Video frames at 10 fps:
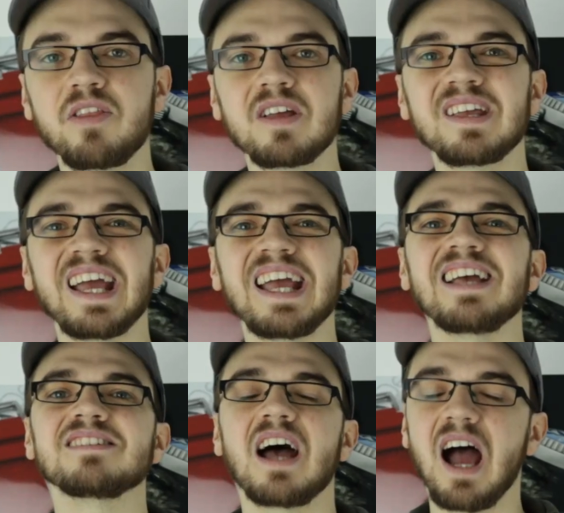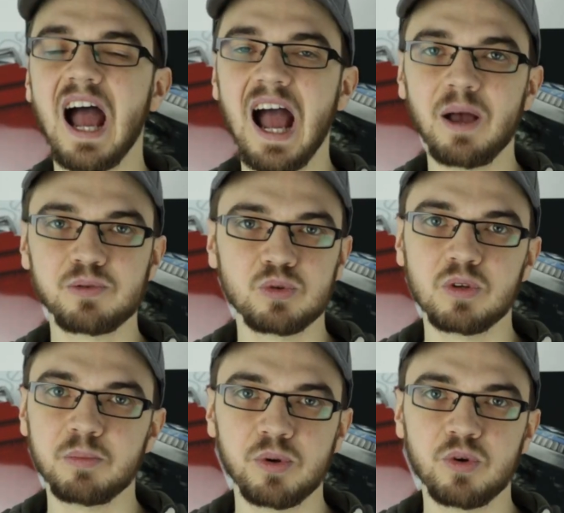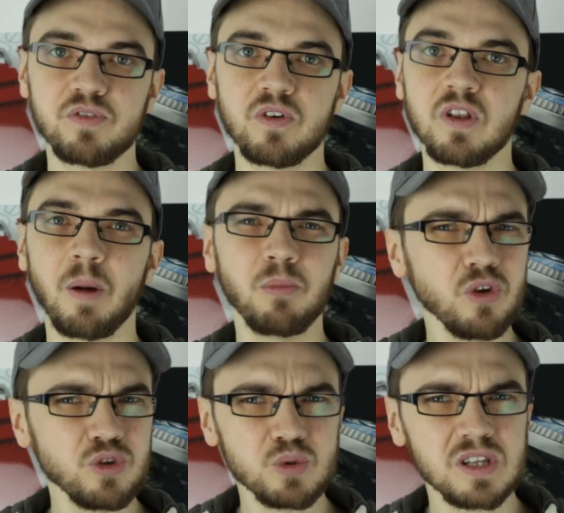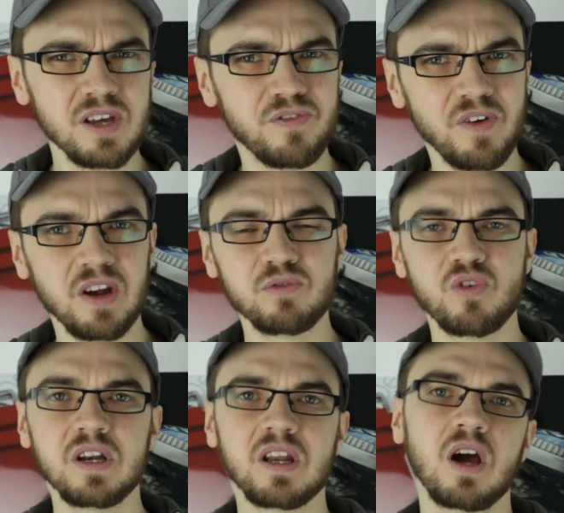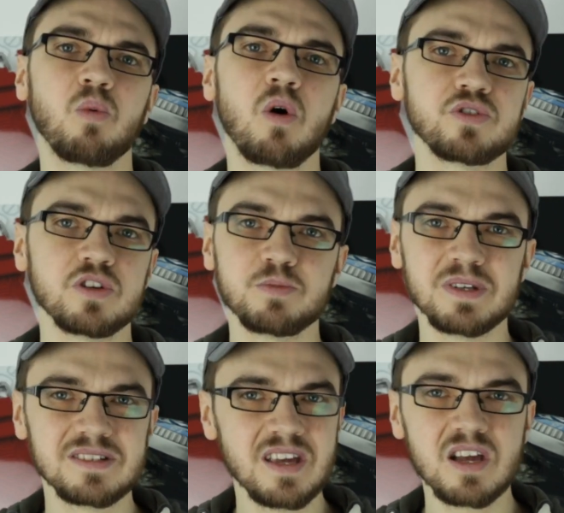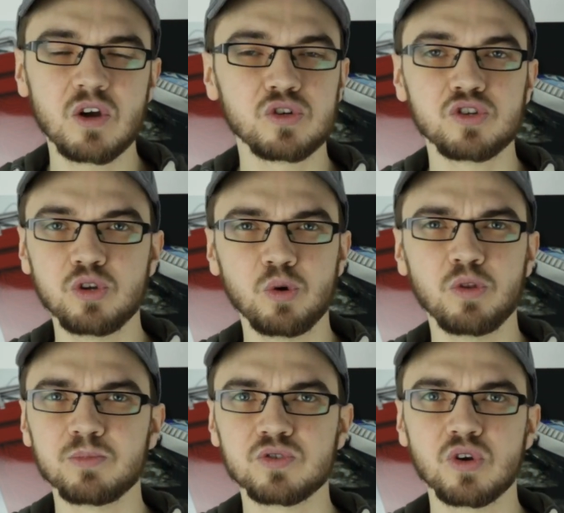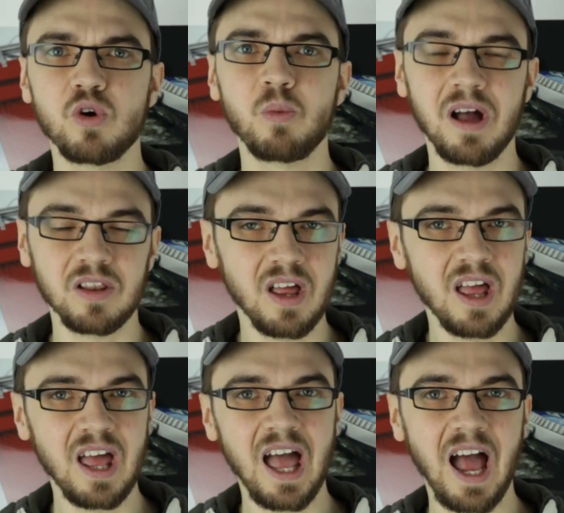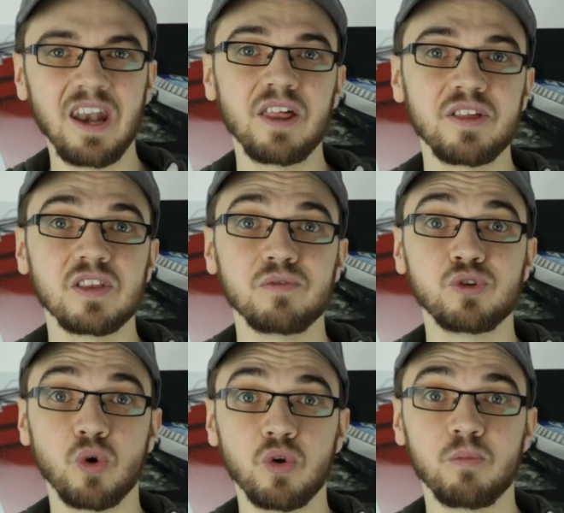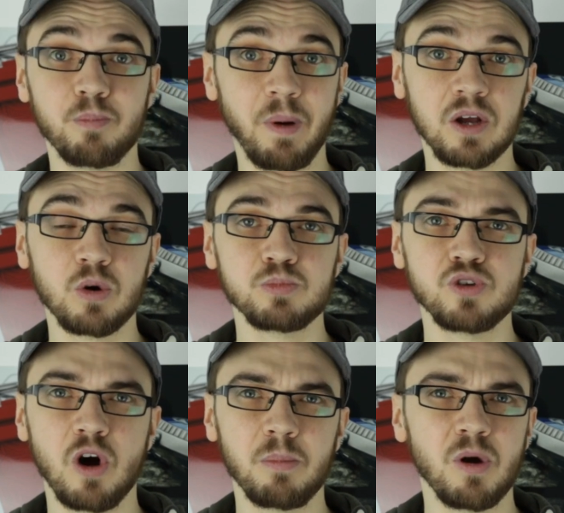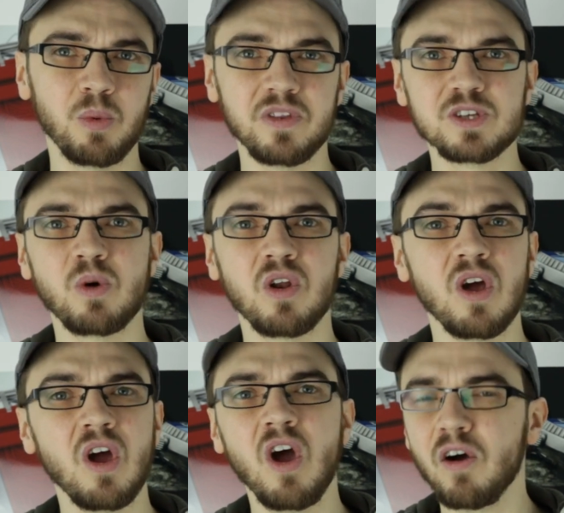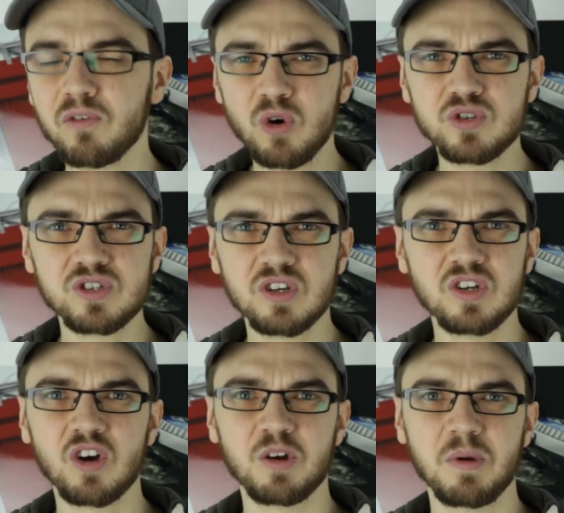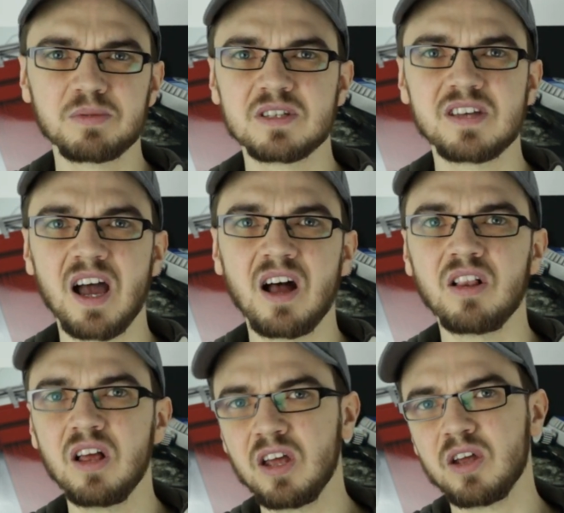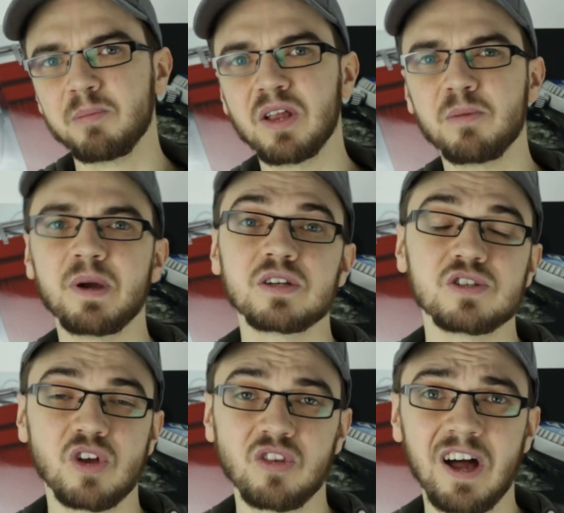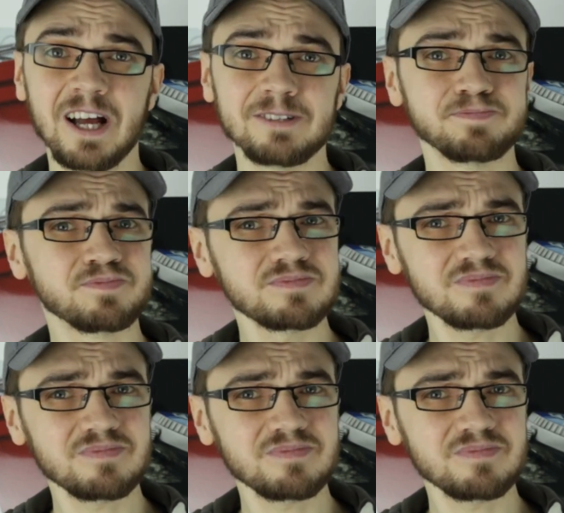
think it's absolutely beautiful. I'm not usually a fan of green dial watches, but Seiko just do them so well, and I think they've done a bang up job with this one. Of course, you know, you're not going to be able to tell by the pictures online.